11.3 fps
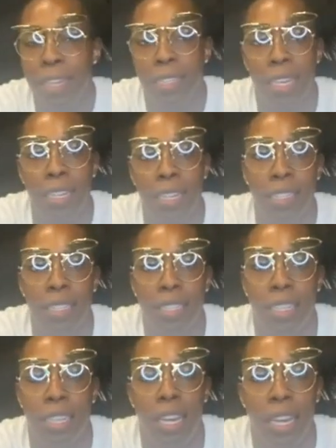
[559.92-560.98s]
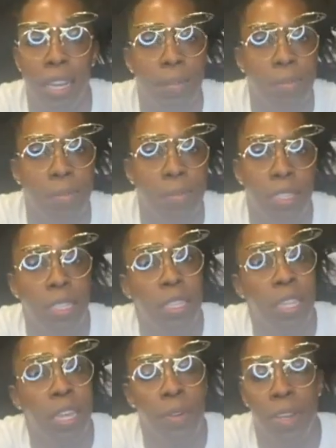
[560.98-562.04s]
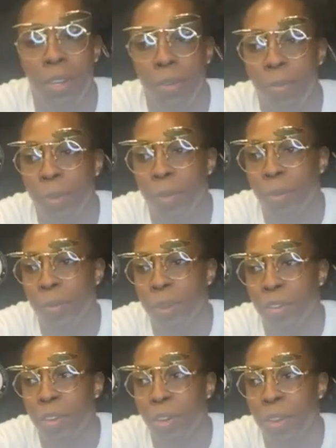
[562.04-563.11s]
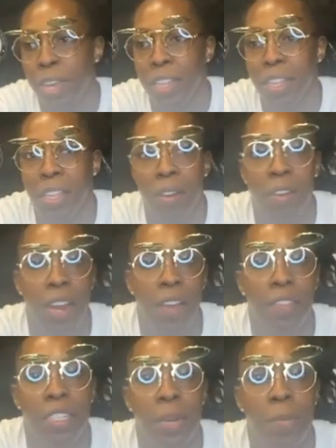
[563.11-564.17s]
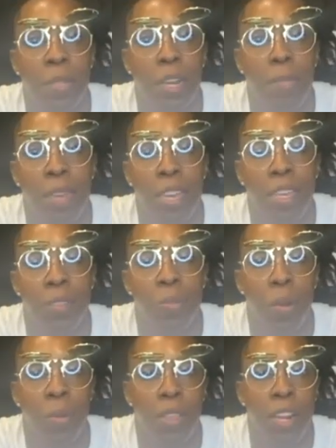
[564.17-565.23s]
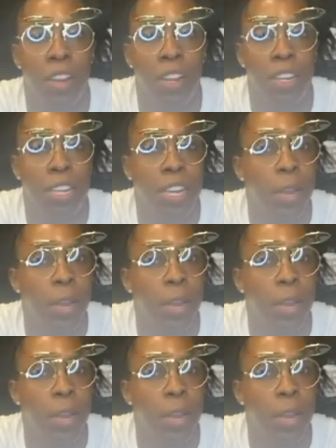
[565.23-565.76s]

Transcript: paint touches. We knew going in that they were going to have to double our bigs. Where were they going to